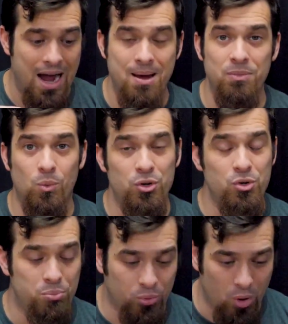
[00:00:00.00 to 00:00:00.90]
I am the one
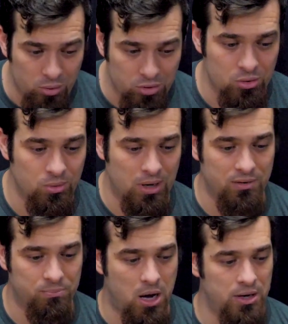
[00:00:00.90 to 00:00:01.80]
who brought you out
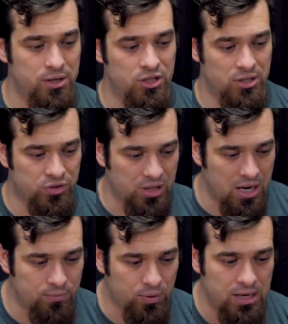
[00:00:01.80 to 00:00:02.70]
of bondage, out of
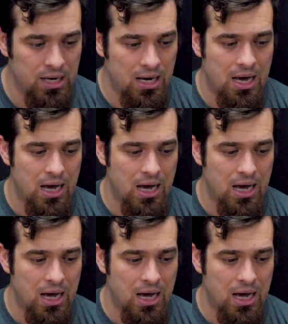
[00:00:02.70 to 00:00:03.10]
slavery.